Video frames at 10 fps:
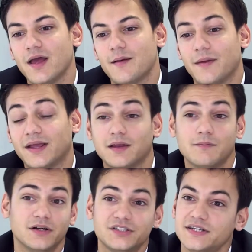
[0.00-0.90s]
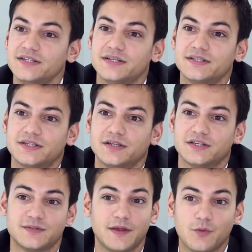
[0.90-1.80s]
making it much easier to
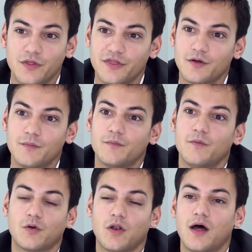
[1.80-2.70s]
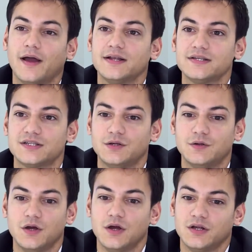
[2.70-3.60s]
speak with them online, to
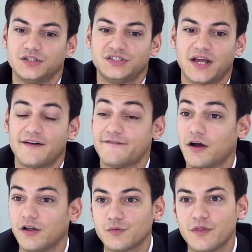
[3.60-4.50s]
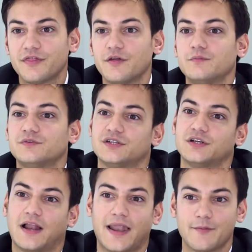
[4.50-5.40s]
share files with them, to
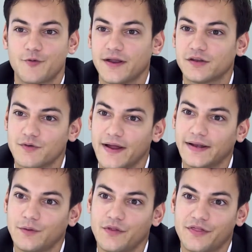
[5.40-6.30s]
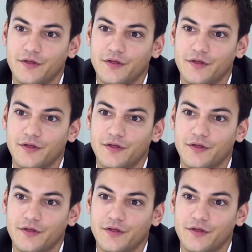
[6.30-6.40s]
collaborate directly with